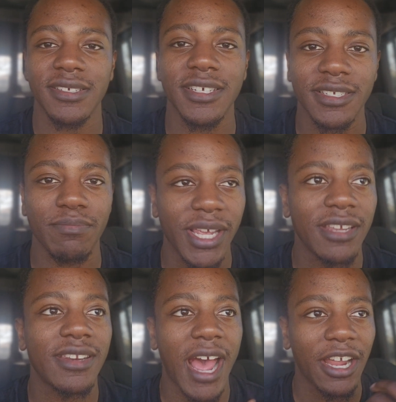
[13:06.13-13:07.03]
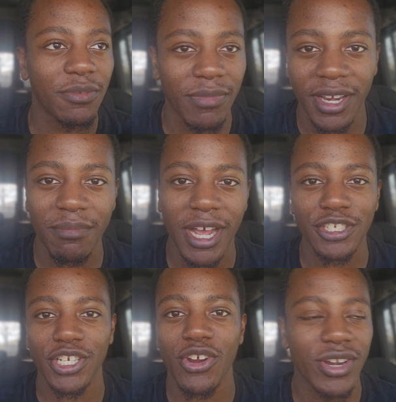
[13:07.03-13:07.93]
is me documenting my
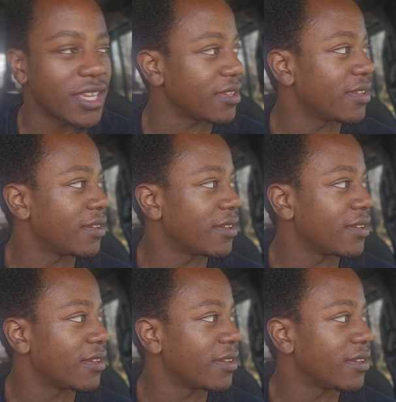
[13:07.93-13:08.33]
journey